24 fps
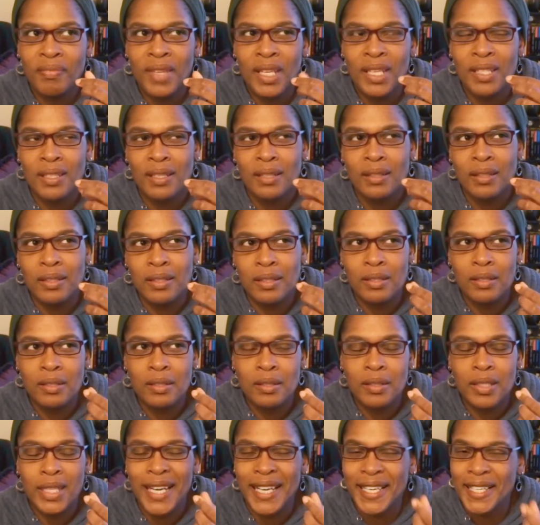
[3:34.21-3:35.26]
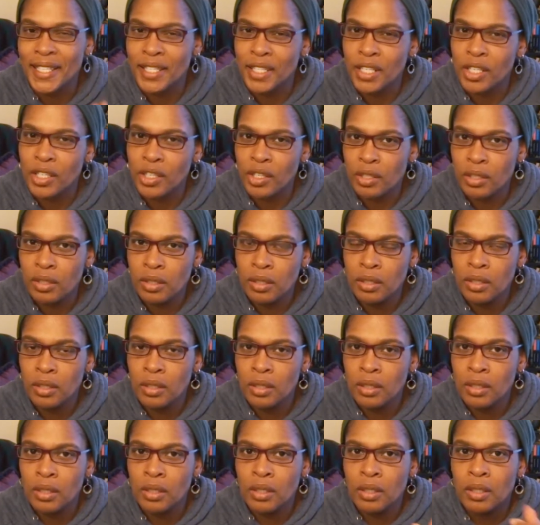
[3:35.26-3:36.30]
it's a little icier,
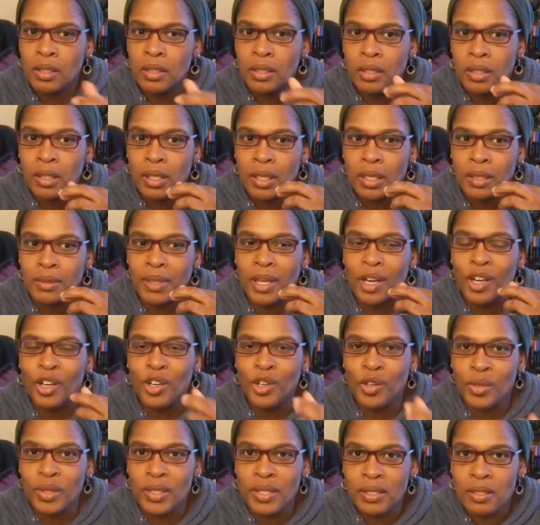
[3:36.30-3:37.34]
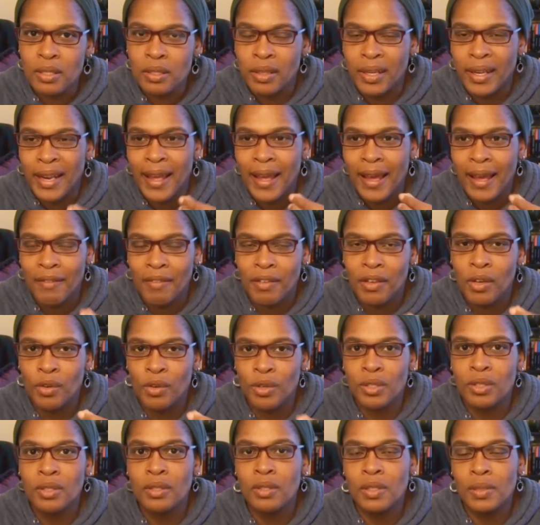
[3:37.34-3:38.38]
not heavy
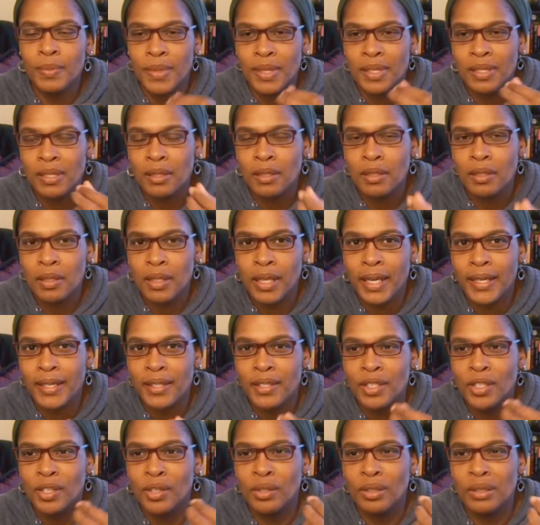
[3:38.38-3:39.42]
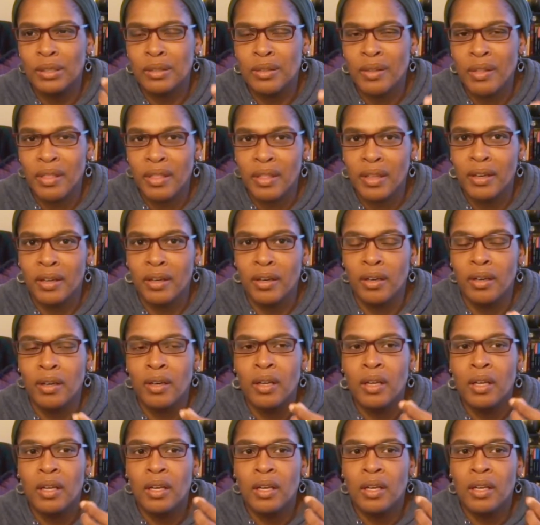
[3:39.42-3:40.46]
crystals, but it's a little icier, a little thinner,
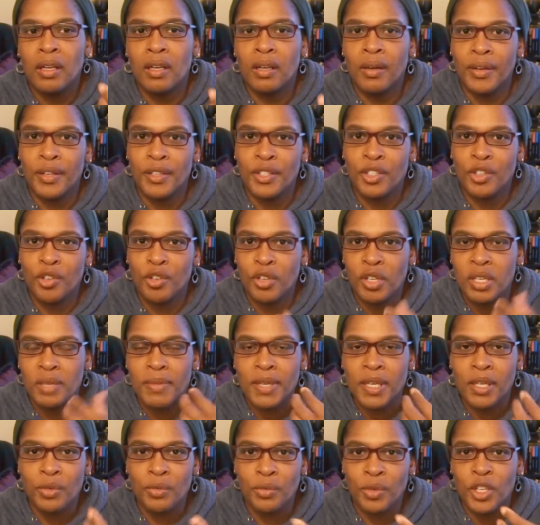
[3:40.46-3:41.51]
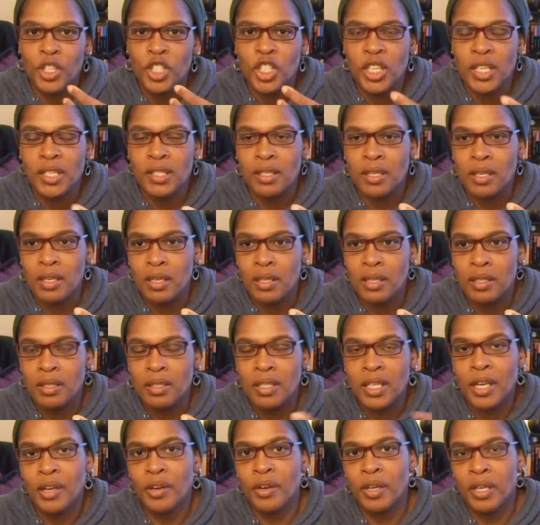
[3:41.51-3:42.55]
not as creamy and rich as a
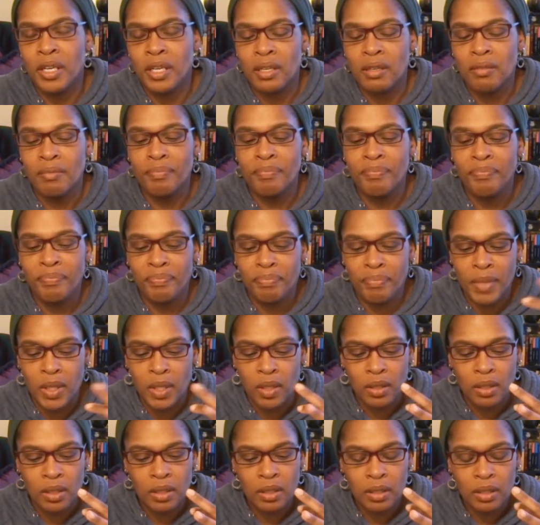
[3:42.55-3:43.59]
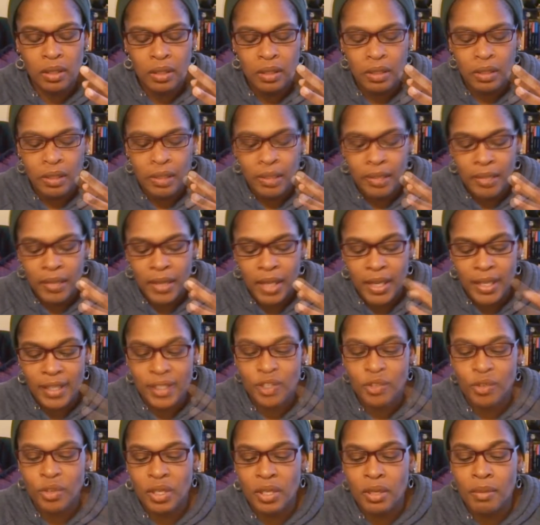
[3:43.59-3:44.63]
dairy milk ice
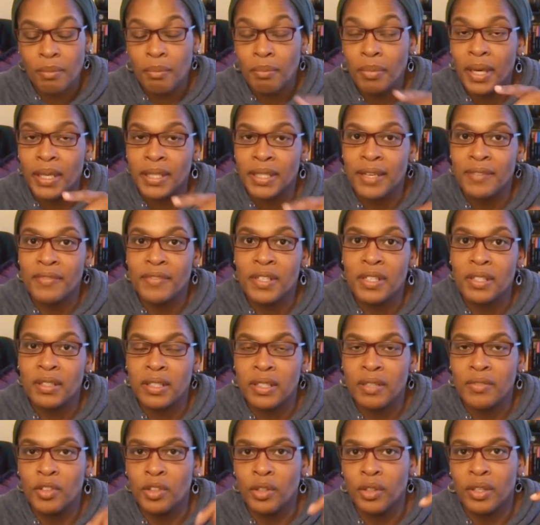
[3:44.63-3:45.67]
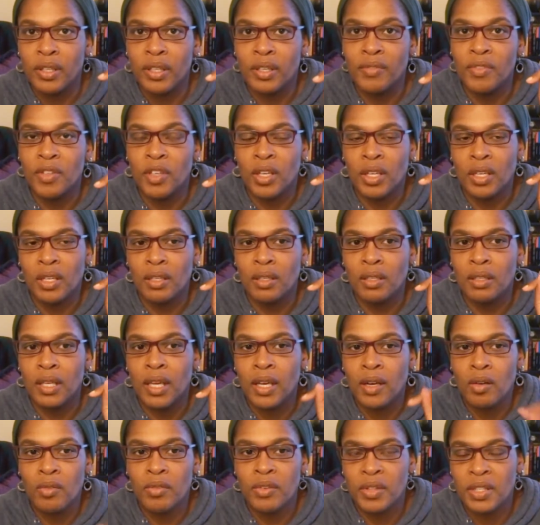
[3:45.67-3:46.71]
cream. But definitely, if you can
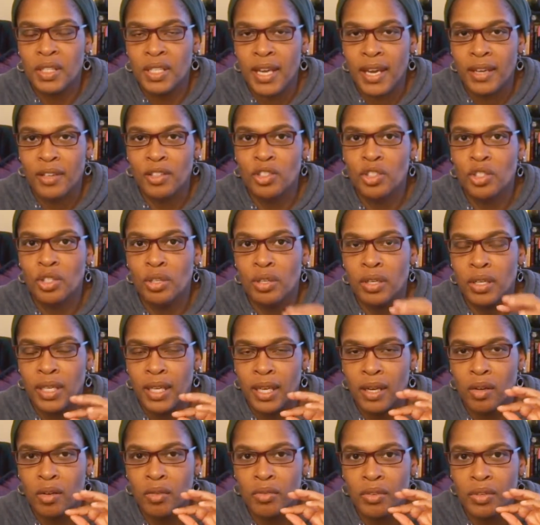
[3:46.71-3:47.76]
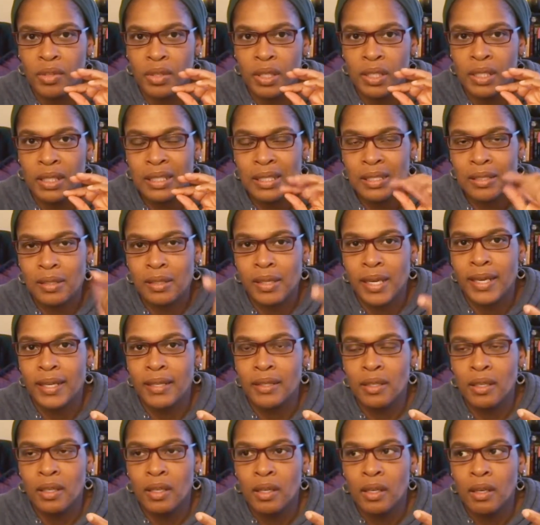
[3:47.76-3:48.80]
get over the texture and get over the
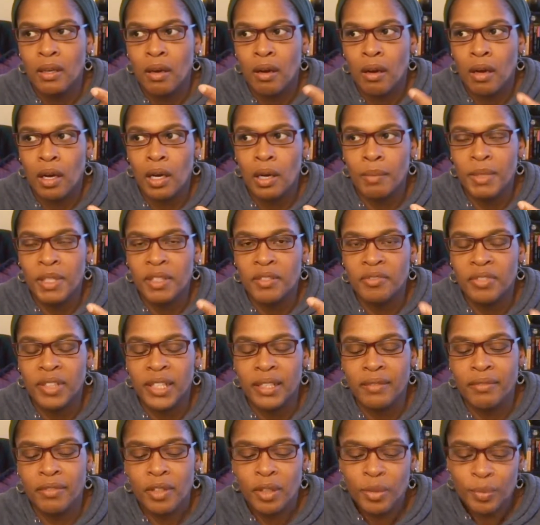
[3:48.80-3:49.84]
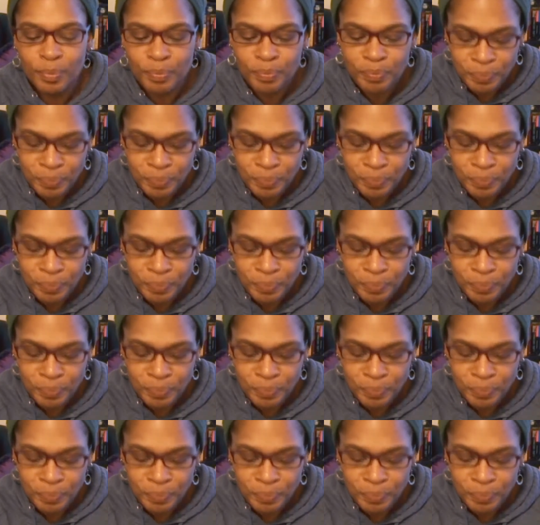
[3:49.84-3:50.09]
slight almond flavor